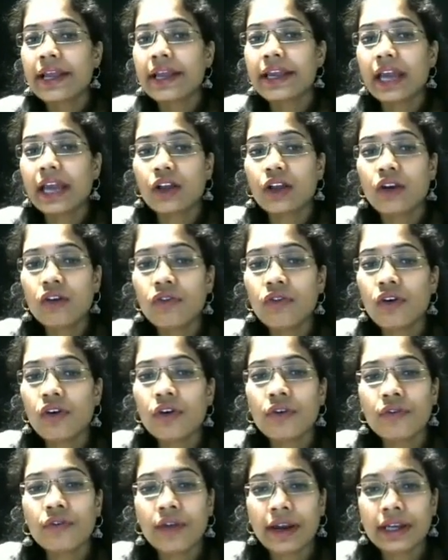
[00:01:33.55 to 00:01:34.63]

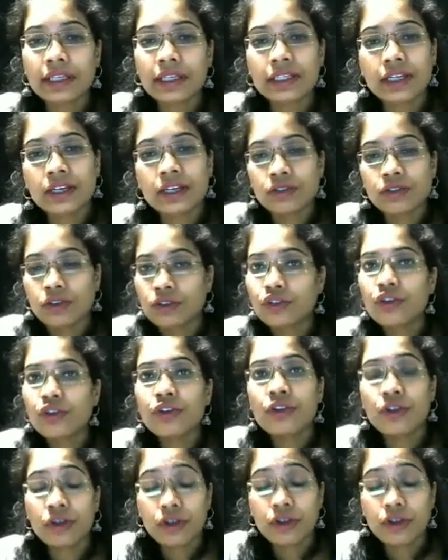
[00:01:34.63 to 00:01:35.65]
Calcofluor white stain is also